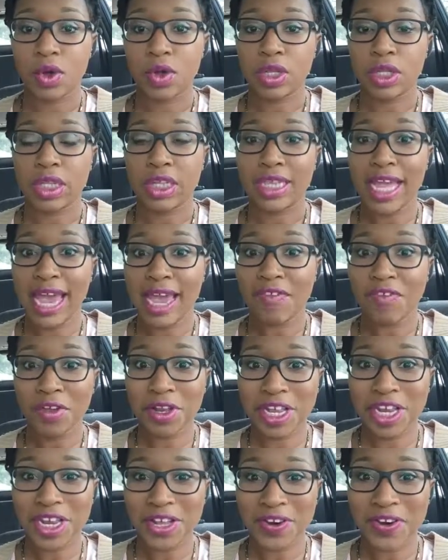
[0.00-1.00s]
they
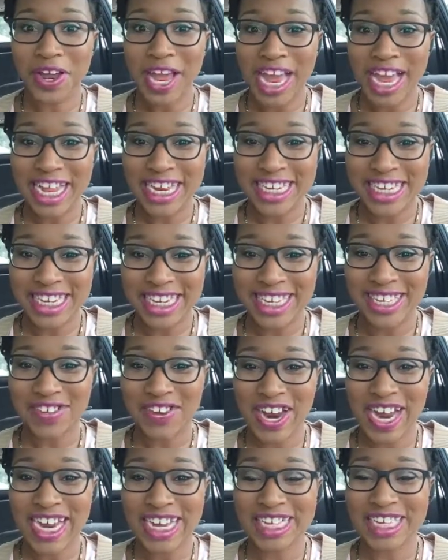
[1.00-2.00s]
feel a little anxious,
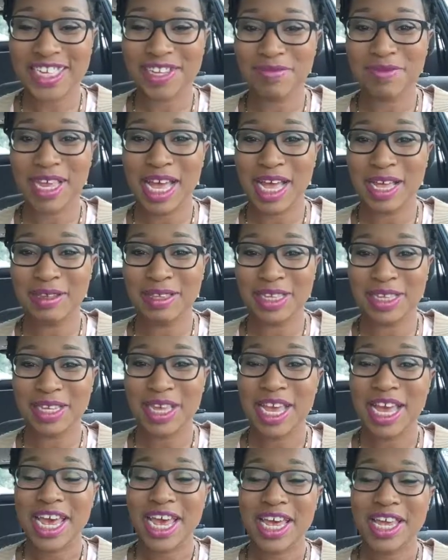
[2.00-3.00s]
right? Sometimes
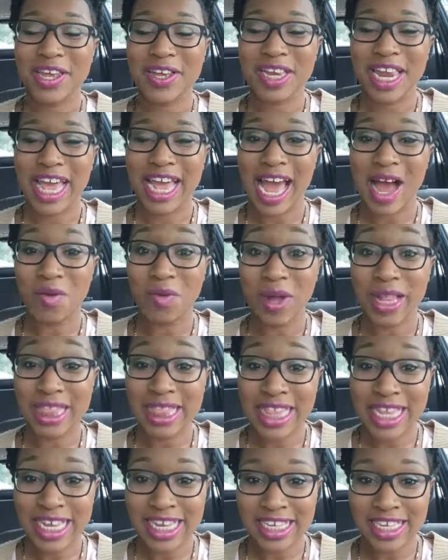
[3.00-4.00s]
you like, I want
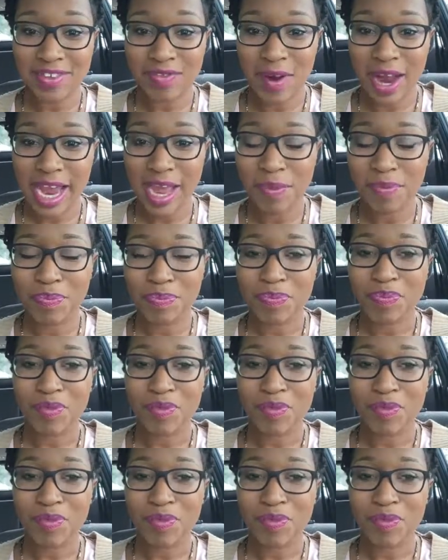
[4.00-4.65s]
this, right?